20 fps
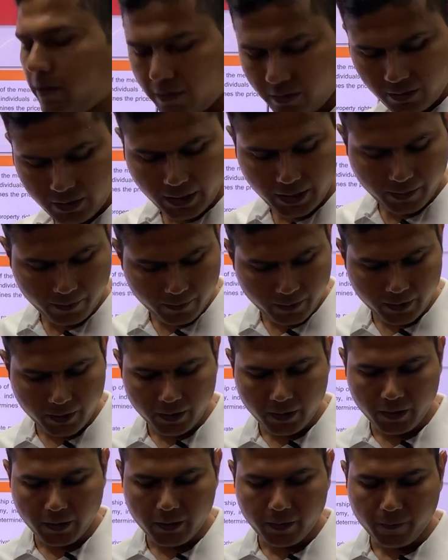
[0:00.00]
right?
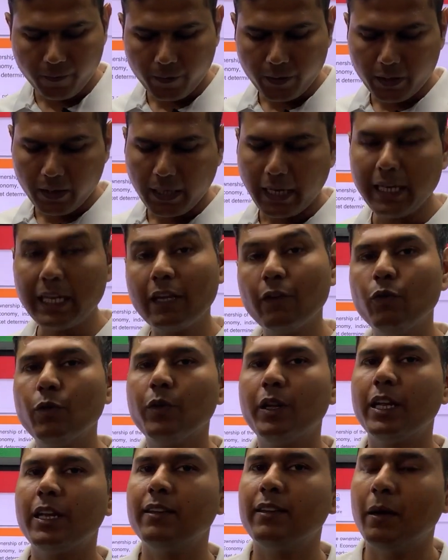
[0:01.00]
I'll give you
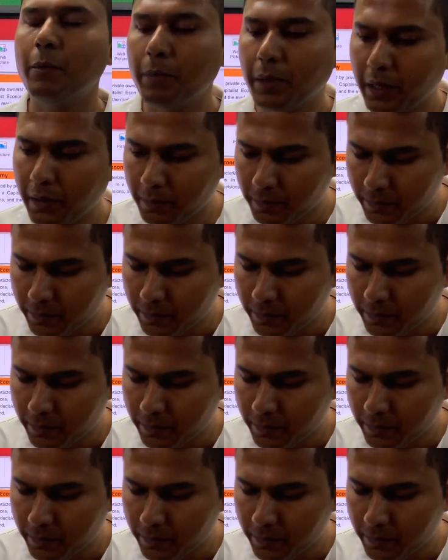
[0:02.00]
one example.